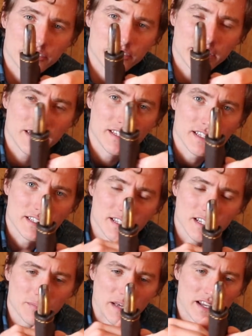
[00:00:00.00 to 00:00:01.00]
sheath gets
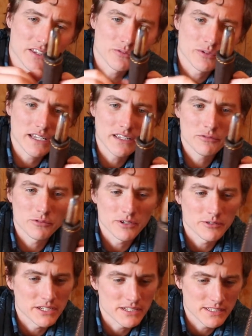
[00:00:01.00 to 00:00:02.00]
it up out of the way for
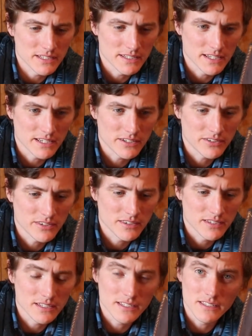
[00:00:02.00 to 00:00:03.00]
when you sit down.
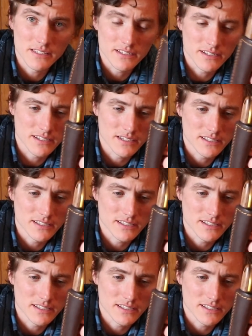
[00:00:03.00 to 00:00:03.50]
This isn't